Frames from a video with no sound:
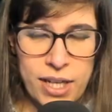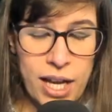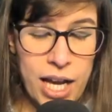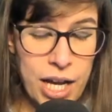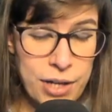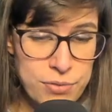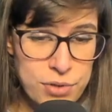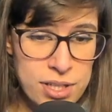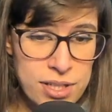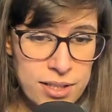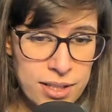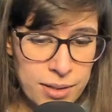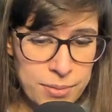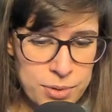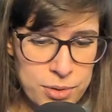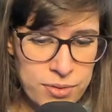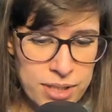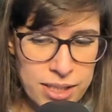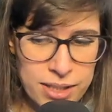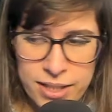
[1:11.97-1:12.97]
I've just come
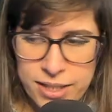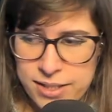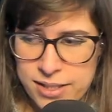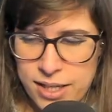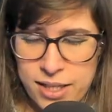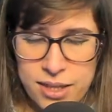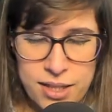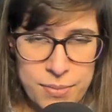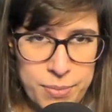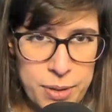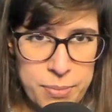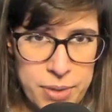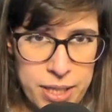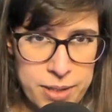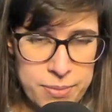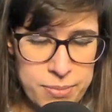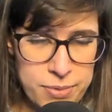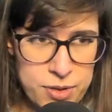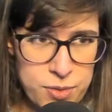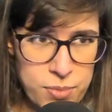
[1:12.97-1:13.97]
to realize I think my
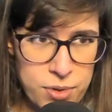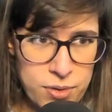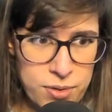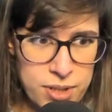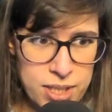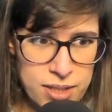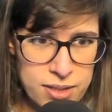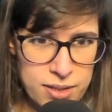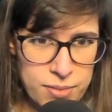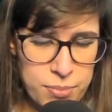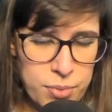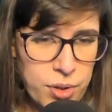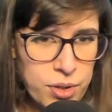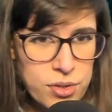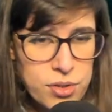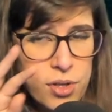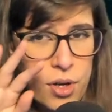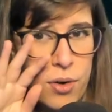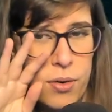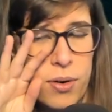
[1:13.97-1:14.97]
mic was muted at some
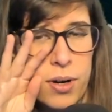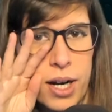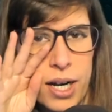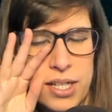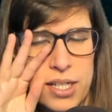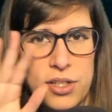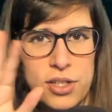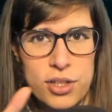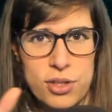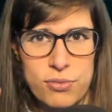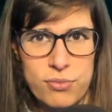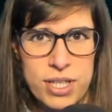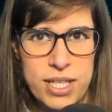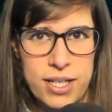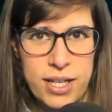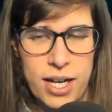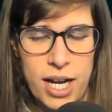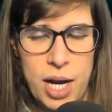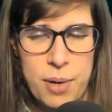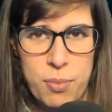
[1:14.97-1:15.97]
point. So I'm just going to
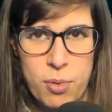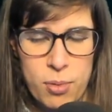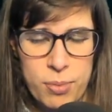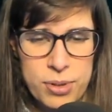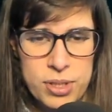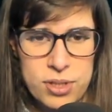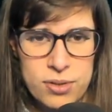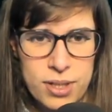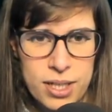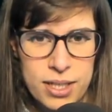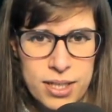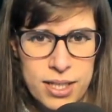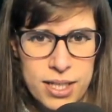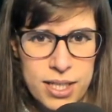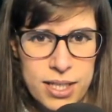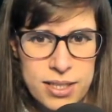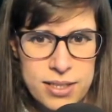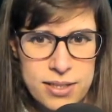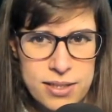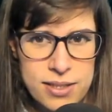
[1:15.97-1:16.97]
recap. What we're doing
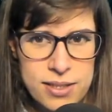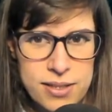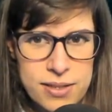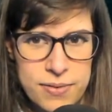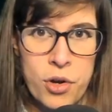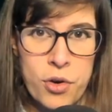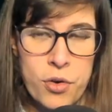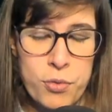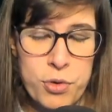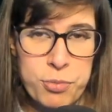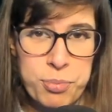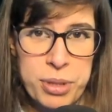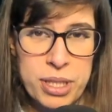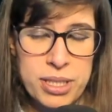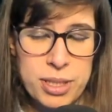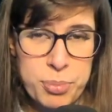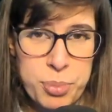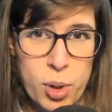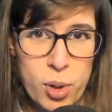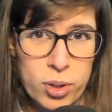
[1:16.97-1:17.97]
is we've
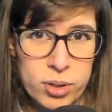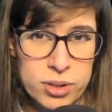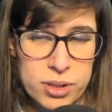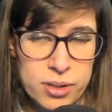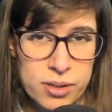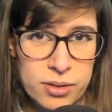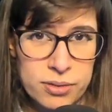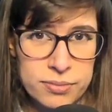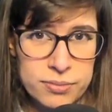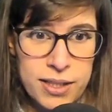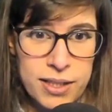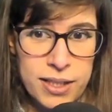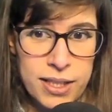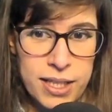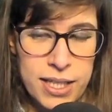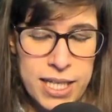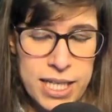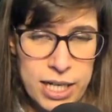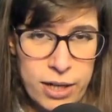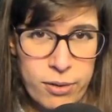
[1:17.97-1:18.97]
built a portal
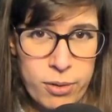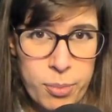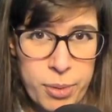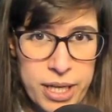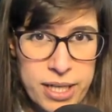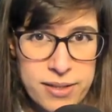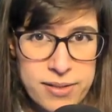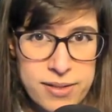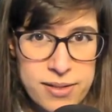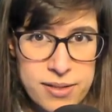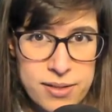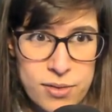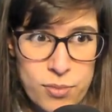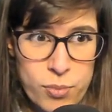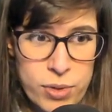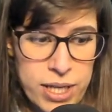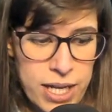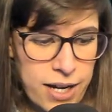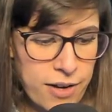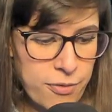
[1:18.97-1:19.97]
in our base.
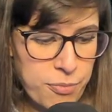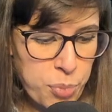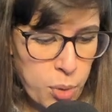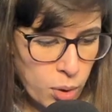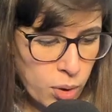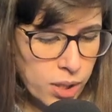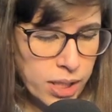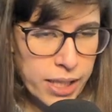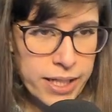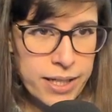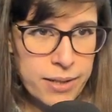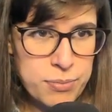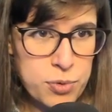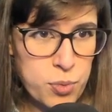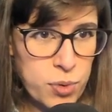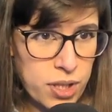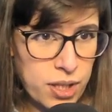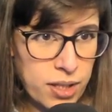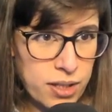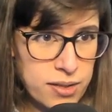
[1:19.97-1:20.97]
We have portal
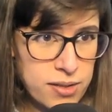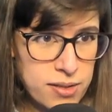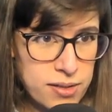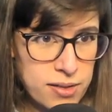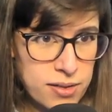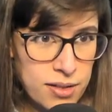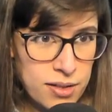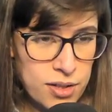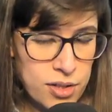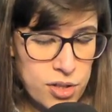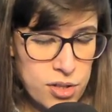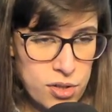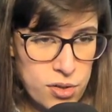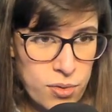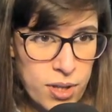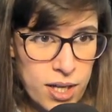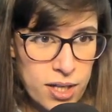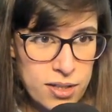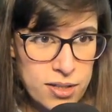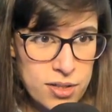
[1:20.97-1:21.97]
items with us
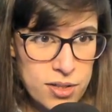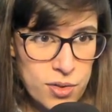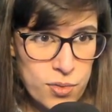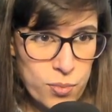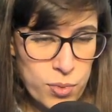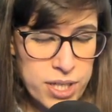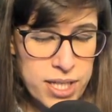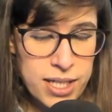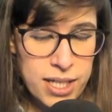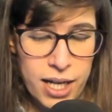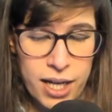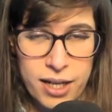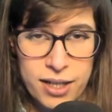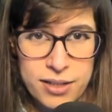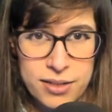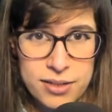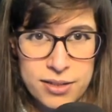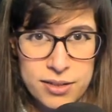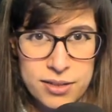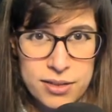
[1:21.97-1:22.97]
so that we
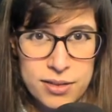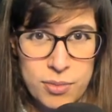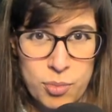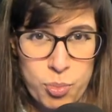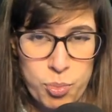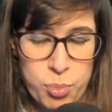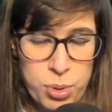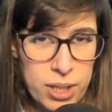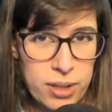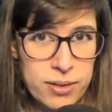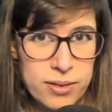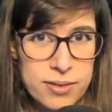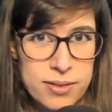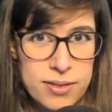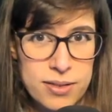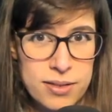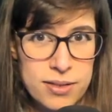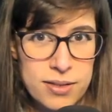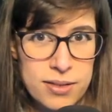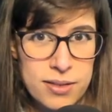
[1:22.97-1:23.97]
can
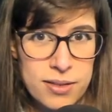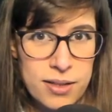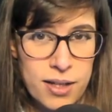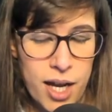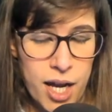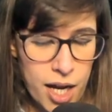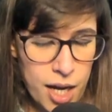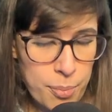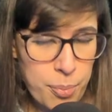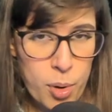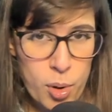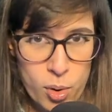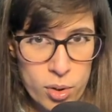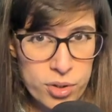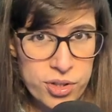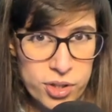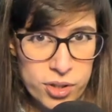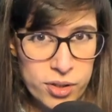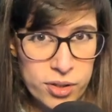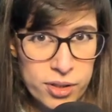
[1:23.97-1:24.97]
build a
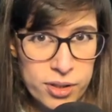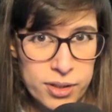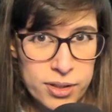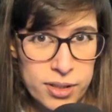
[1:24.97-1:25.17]
portal